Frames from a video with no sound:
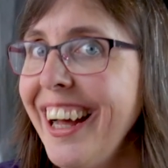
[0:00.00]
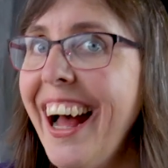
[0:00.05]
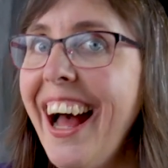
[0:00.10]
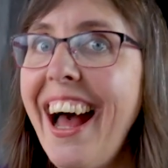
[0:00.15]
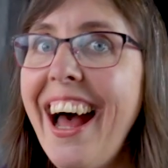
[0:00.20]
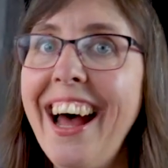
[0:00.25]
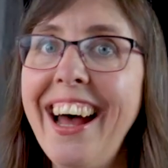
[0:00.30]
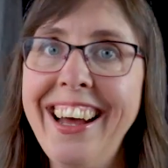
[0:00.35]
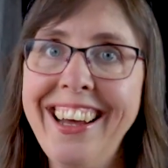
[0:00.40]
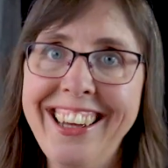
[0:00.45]

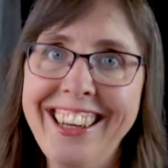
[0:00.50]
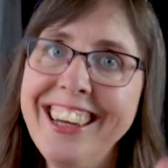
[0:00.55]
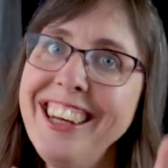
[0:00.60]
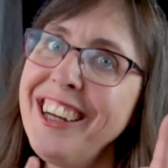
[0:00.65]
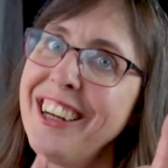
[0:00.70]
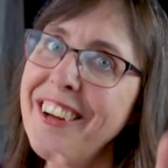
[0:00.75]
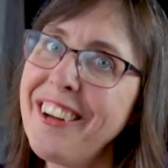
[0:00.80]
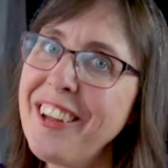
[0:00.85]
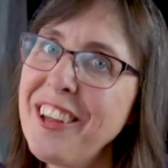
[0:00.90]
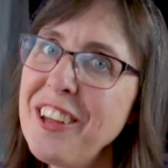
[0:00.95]
Ha!
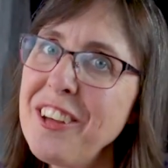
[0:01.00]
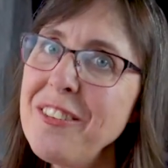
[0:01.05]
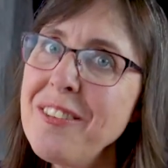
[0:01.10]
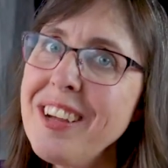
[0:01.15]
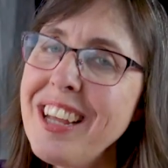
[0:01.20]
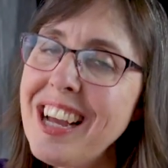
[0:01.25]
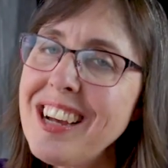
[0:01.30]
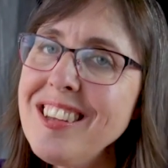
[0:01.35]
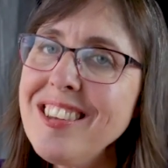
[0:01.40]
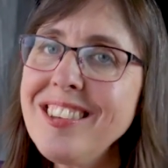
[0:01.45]
You
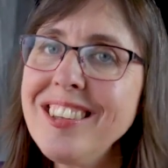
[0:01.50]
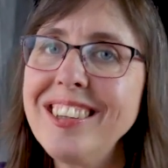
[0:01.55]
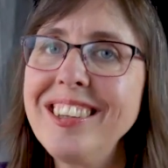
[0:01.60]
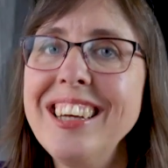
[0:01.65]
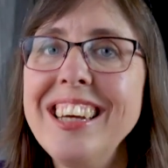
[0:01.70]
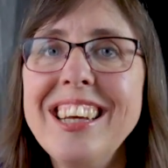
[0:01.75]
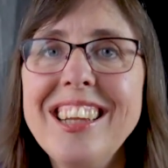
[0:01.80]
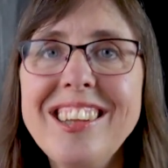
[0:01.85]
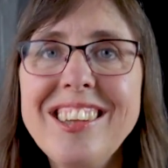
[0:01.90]
guessed it.